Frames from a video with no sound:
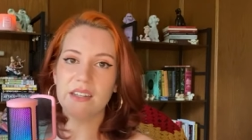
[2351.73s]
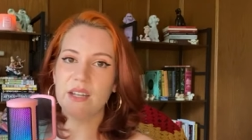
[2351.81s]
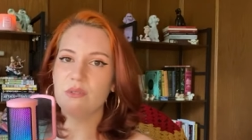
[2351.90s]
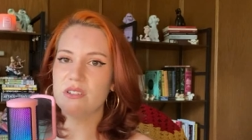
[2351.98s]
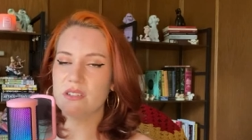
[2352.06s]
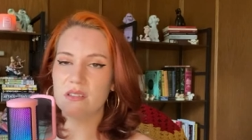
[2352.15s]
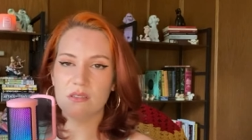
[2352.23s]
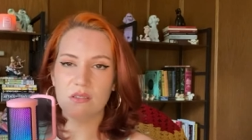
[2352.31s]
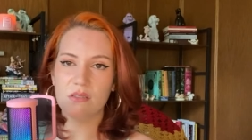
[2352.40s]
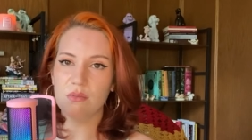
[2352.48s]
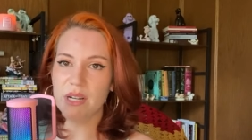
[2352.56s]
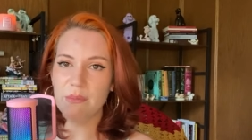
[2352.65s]
They were just
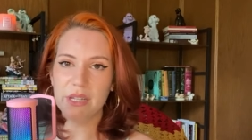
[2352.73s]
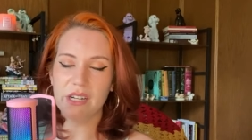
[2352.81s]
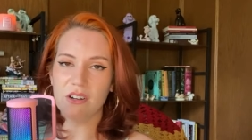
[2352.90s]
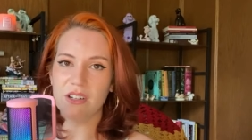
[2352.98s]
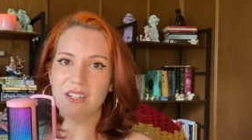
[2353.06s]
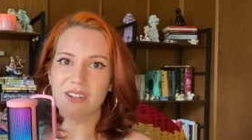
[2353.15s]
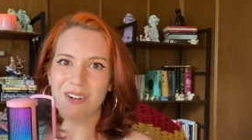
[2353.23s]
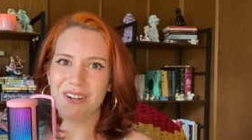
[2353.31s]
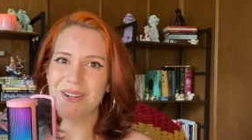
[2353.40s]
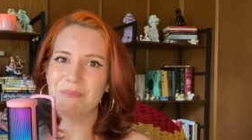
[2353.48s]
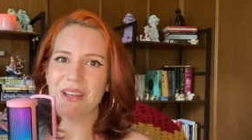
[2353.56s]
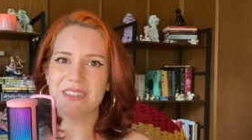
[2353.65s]
rambling on and
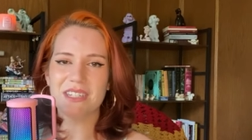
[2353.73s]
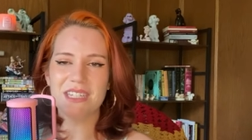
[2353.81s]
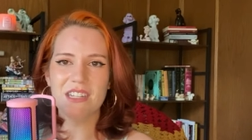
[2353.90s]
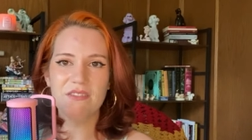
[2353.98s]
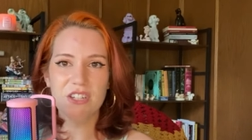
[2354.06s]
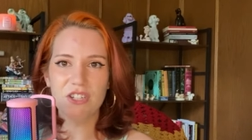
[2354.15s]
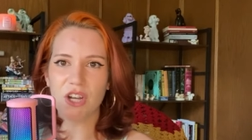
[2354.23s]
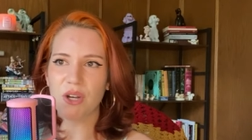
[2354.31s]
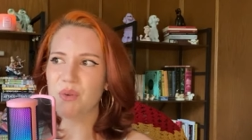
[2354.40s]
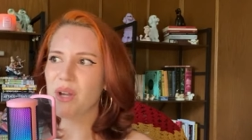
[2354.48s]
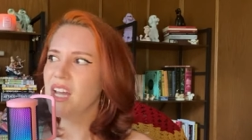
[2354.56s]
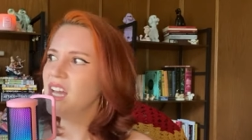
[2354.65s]
on about this T V
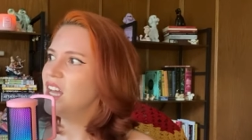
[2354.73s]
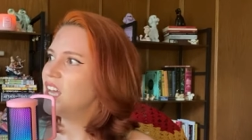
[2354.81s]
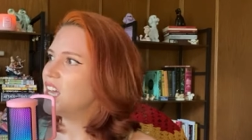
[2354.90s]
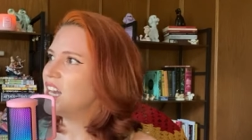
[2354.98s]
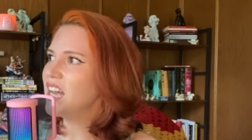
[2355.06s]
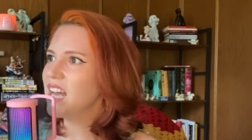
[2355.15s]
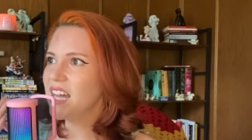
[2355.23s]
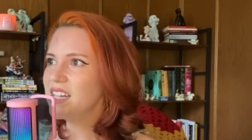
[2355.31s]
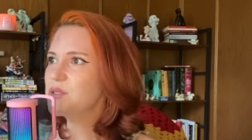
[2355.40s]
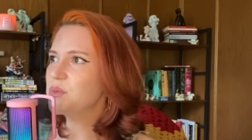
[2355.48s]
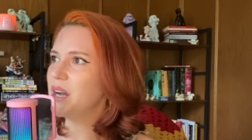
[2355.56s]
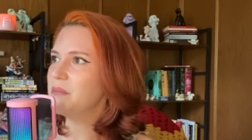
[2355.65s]
show. And I had
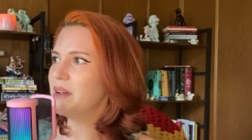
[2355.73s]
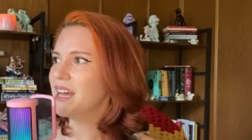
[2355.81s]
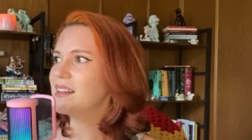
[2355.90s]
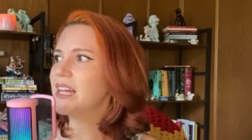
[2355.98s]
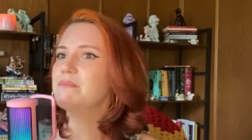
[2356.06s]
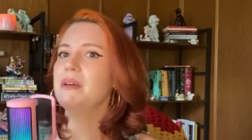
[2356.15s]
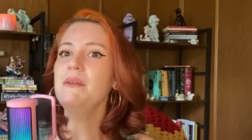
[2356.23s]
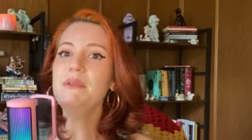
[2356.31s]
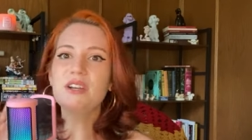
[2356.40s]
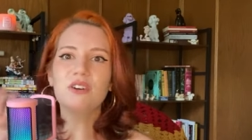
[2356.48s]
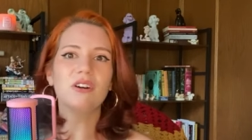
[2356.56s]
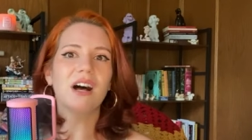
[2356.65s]
to write back like,
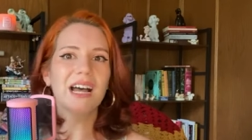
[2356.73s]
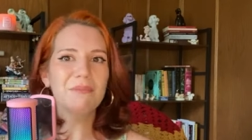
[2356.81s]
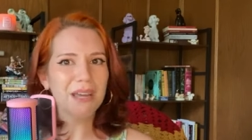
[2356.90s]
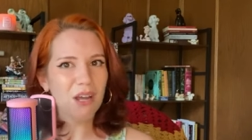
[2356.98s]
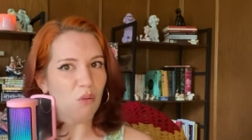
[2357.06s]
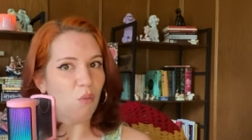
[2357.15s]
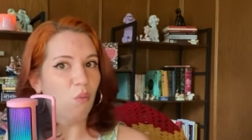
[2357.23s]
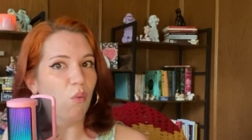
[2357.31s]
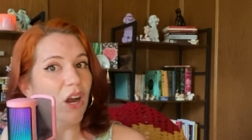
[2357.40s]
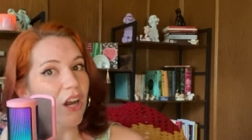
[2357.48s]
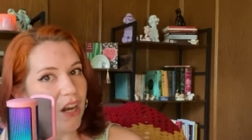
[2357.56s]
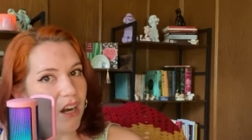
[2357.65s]
baby girl, I'm at
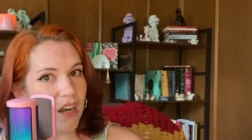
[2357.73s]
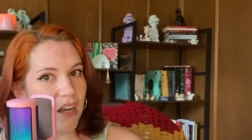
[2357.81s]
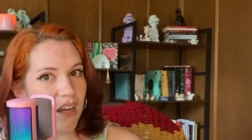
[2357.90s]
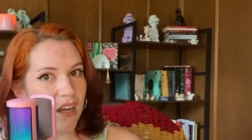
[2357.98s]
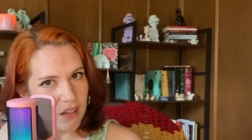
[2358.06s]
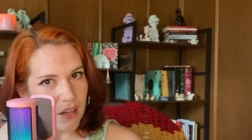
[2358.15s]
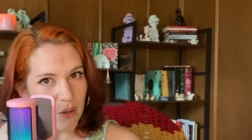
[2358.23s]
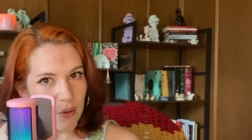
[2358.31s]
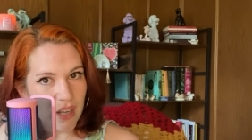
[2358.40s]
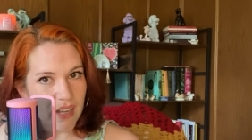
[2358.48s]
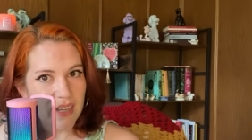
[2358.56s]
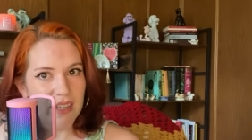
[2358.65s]
work.
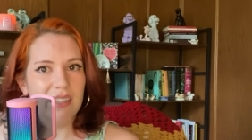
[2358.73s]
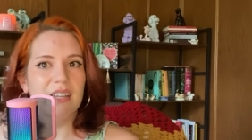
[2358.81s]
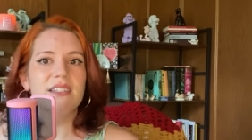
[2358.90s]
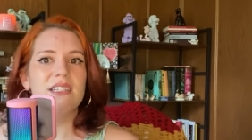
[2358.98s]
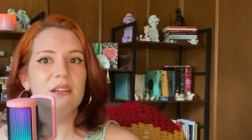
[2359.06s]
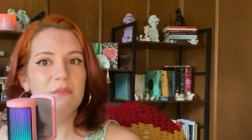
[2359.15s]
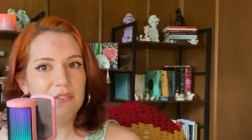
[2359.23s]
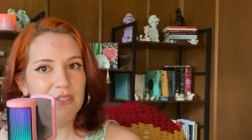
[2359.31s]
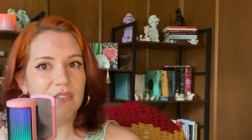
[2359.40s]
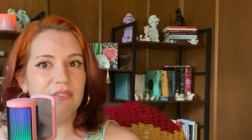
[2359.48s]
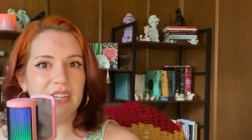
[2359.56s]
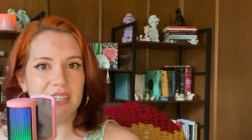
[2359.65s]
Okay. Like some of
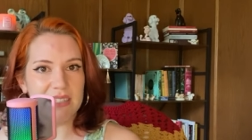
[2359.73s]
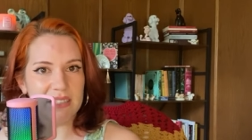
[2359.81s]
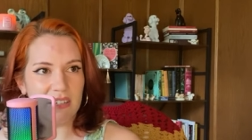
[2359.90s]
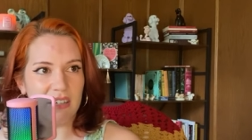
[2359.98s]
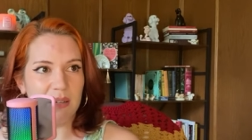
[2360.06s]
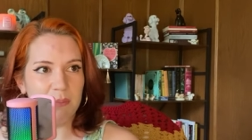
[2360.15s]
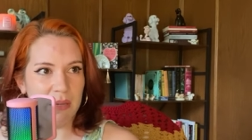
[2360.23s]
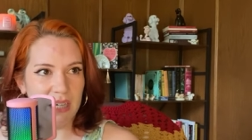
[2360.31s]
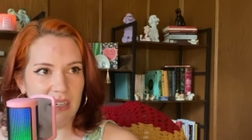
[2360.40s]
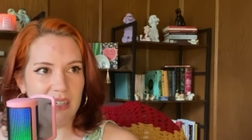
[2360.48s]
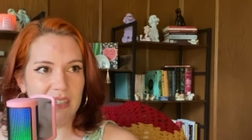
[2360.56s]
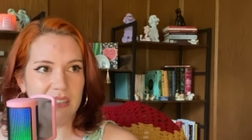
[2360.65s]
your fans are in
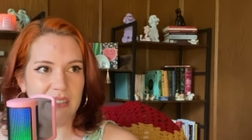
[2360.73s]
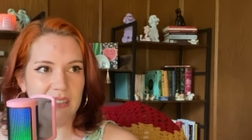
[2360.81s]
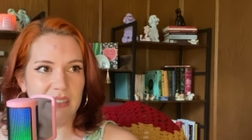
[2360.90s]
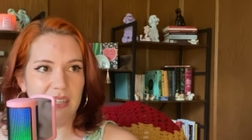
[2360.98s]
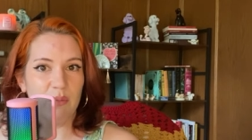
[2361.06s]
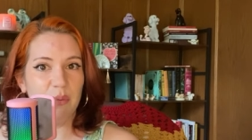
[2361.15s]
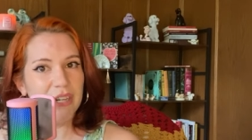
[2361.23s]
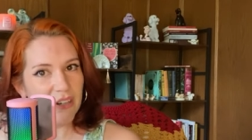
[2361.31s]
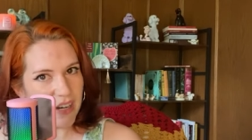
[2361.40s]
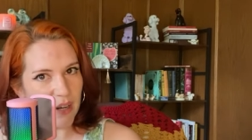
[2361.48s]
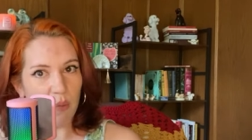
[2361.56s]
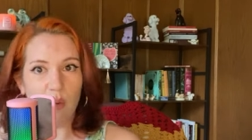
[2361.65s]
America and we
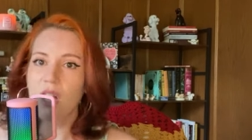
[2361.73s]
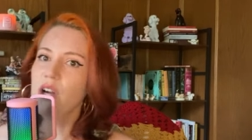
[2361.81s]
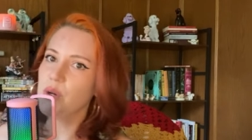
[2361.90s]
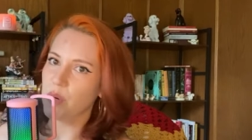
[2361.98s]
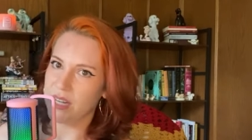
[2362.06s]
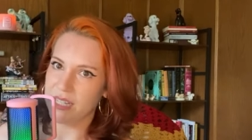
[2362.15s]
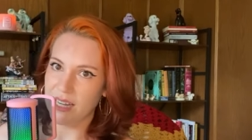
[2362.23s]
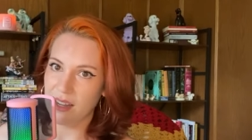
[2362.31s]
are at work right now.